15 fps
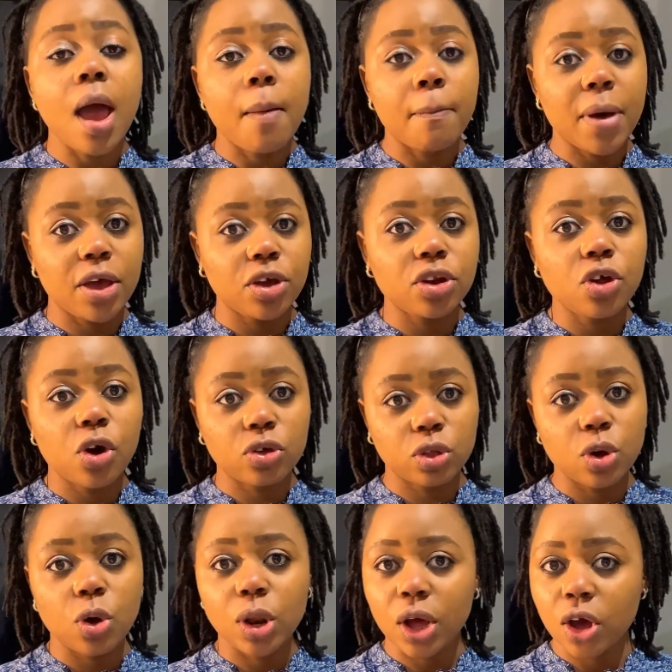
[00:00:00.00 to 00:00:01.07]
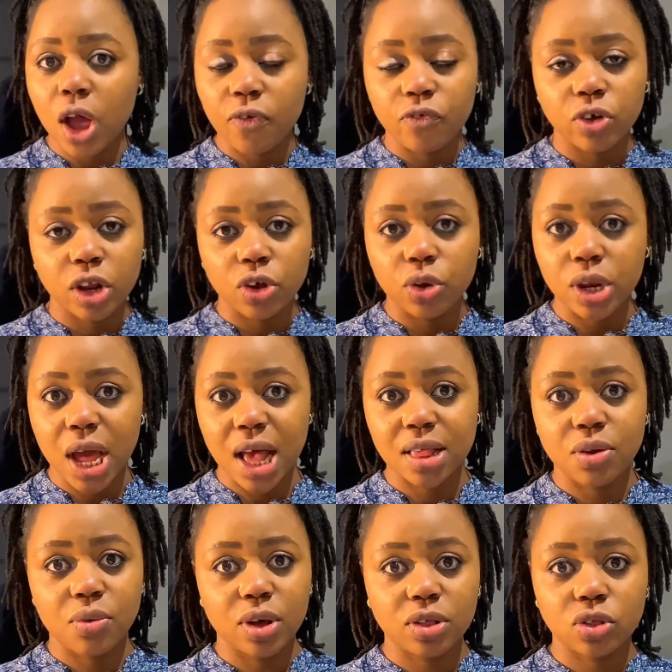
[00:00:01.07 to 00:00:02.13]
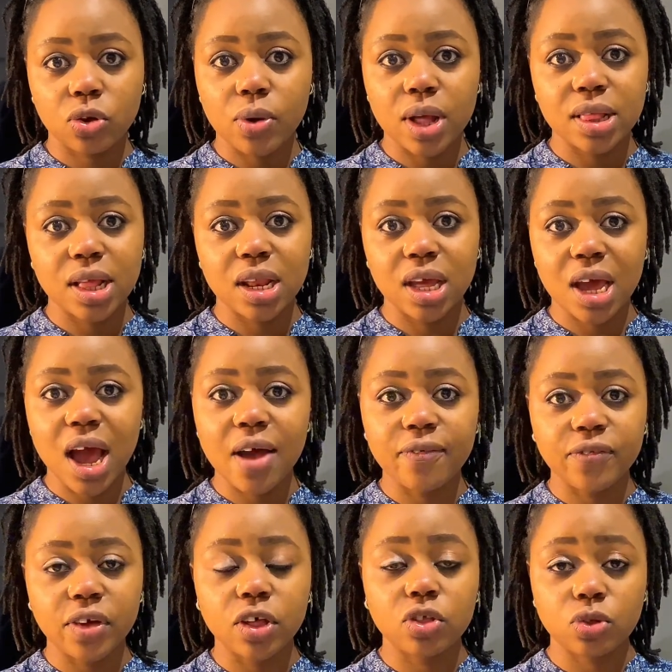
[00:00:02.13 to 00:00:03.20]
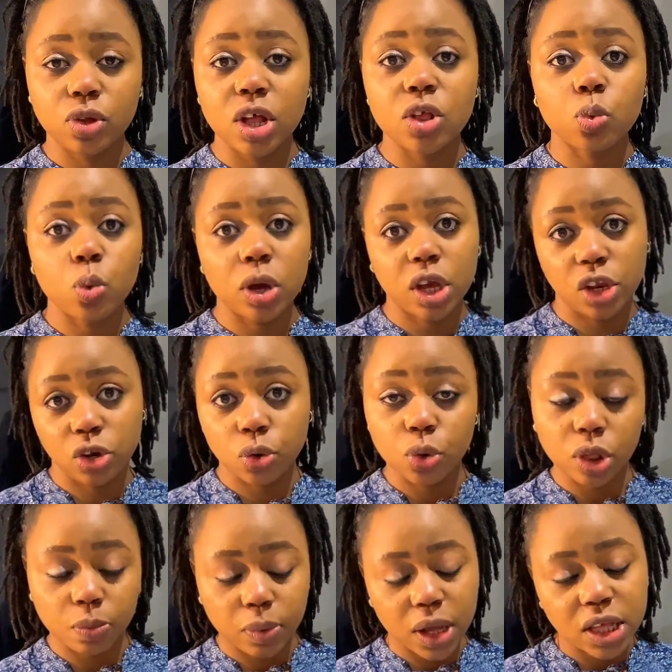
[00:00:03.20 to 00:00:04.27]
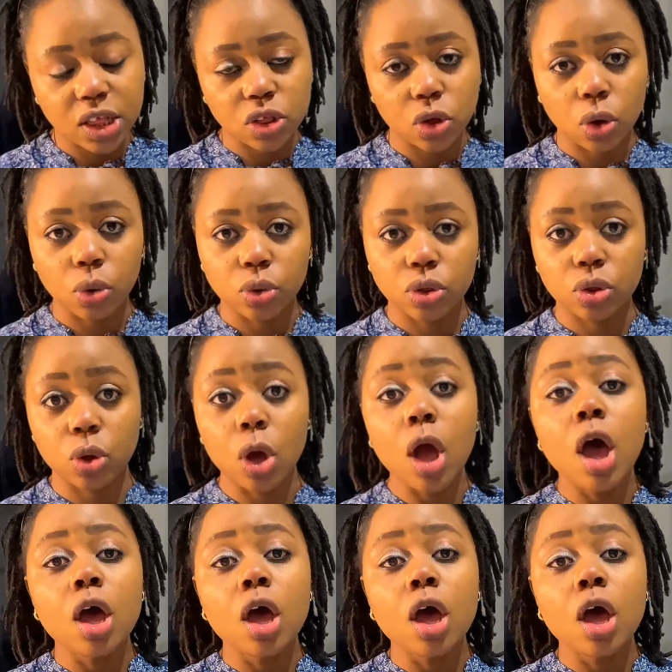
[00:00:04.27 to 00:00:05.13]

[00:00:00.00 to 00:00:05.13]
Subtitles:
My uni also, like every other uni, has a restaurant and a cafe. Students work in those places also.